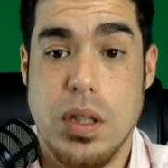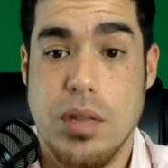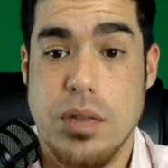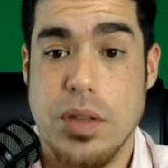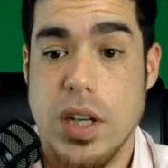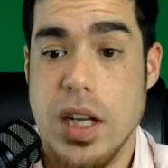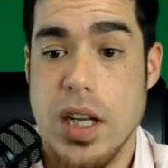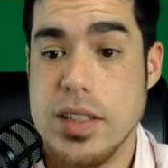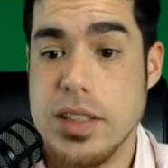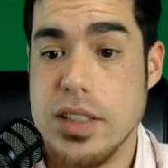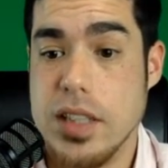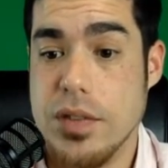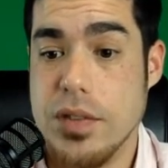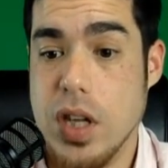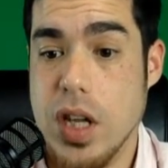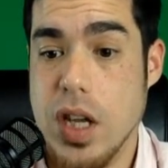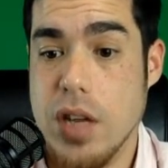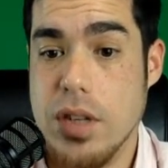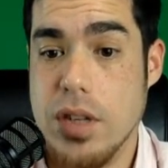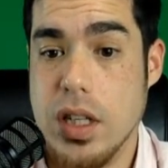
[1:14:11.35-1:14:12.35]
If
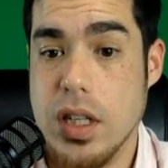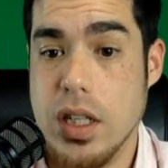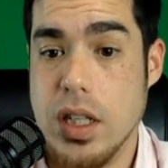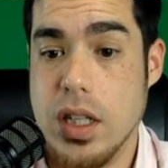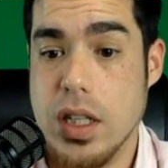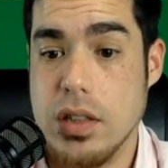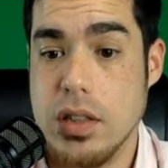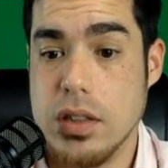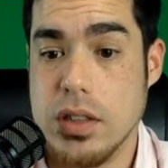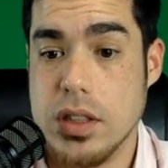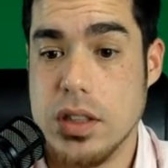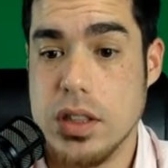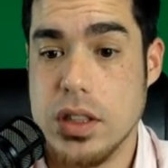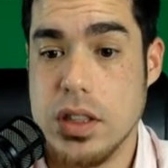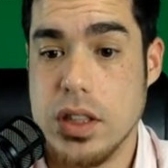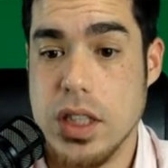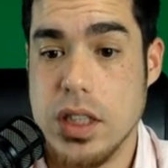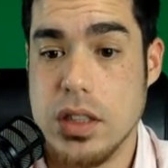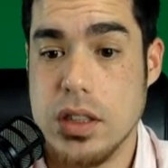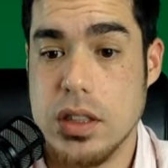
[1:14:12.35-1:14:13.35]
you have any killer
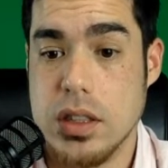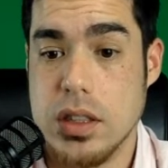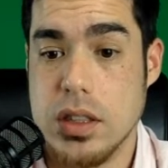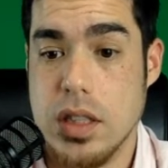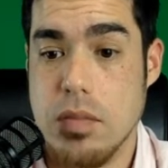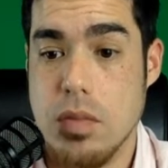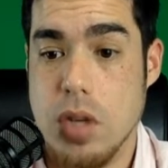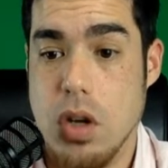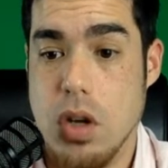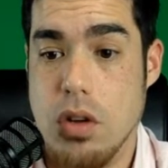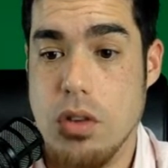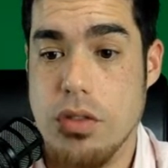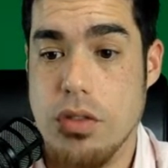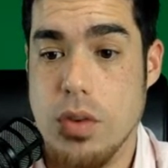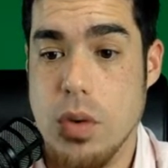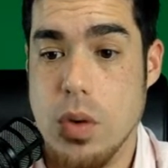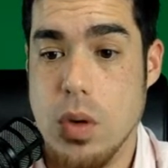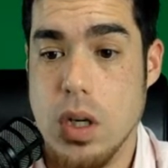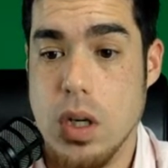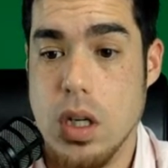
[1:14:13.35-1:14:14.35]
suggestions, I'm all
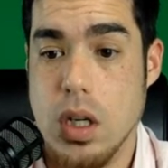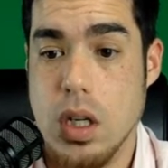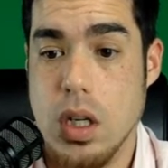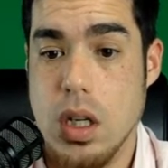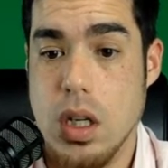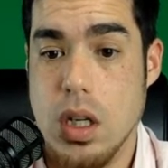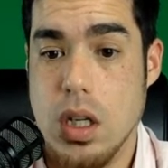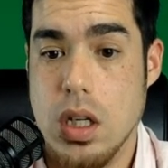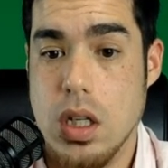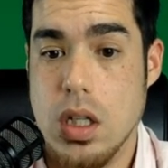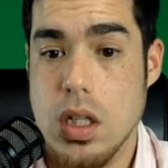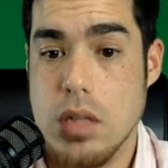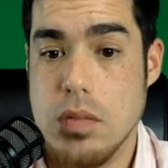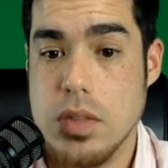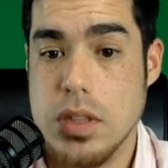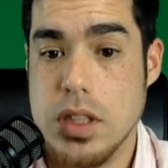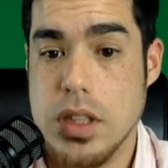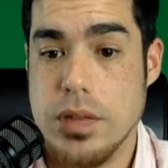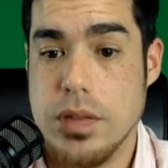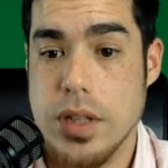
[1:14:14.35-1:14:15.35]
for it. Let me
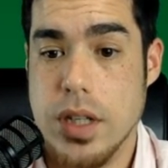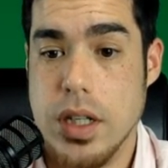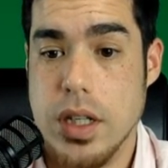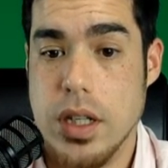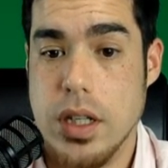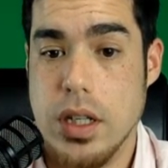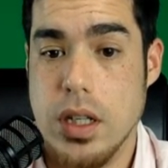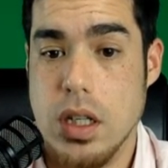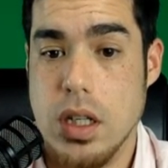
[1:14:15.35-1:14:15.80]
see if I...